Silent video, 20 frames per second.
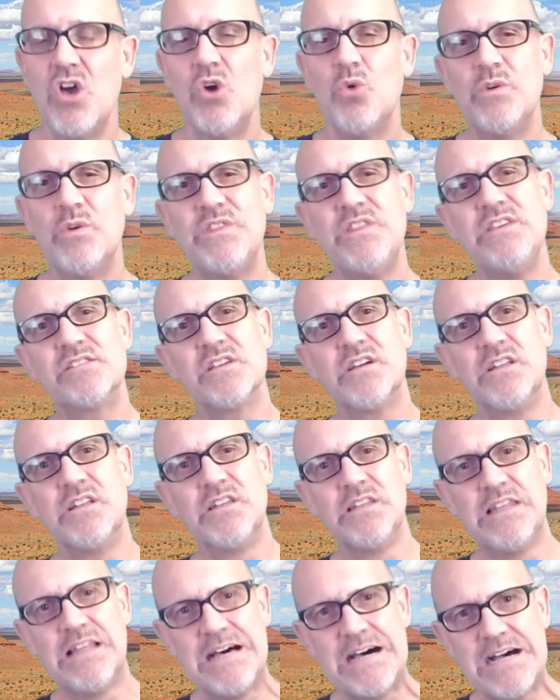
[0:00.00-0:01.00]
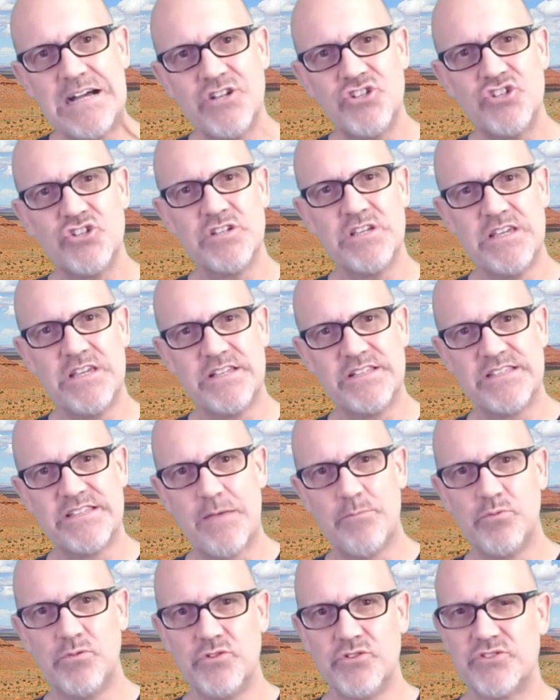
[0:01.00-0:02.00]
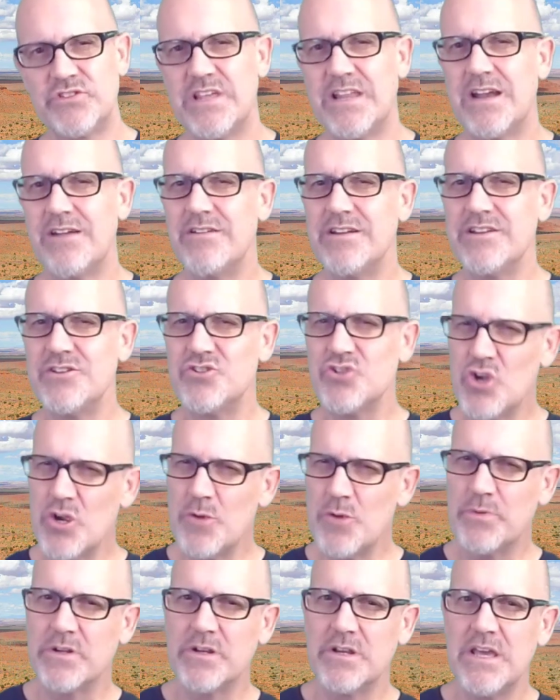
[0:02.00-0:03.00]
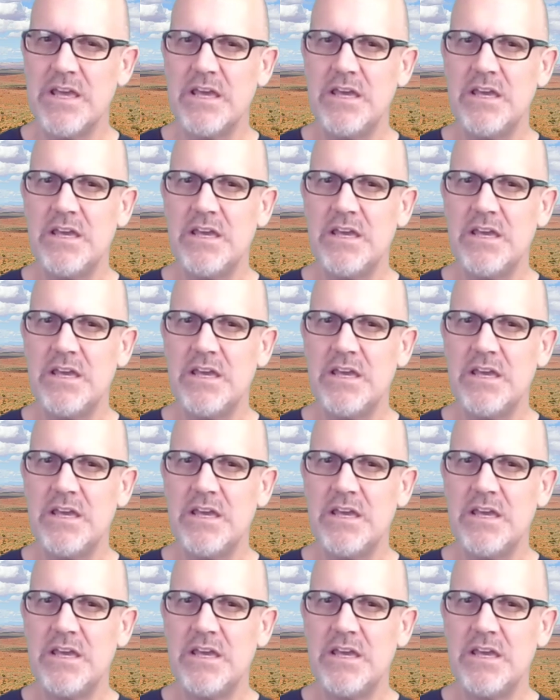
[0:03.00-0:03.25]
with these larger examples that are interpreted